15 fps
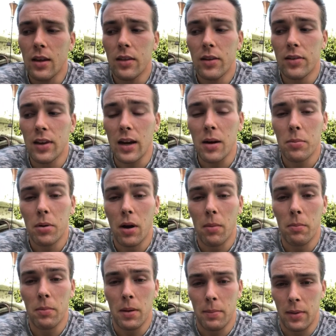The second
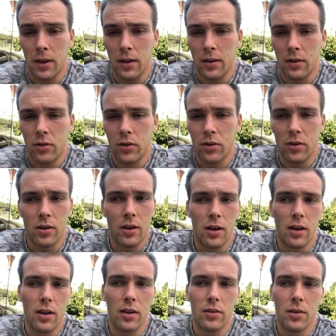problem may be just
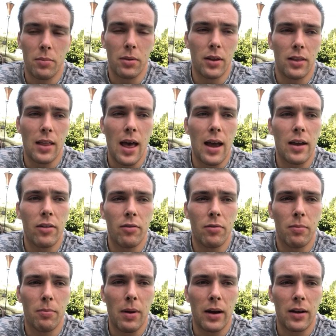simply a lack of
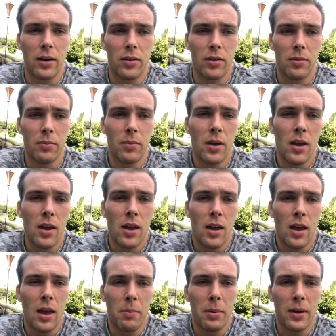magnesium
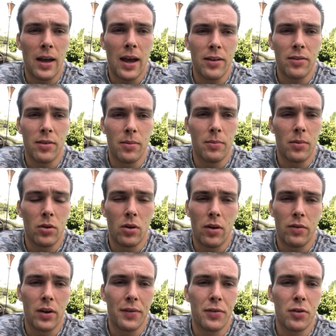and potassium. You
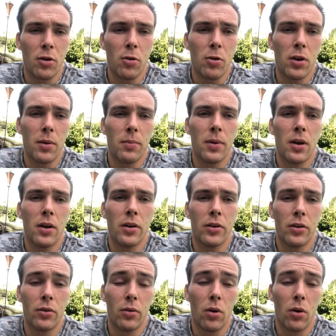have enough sodium to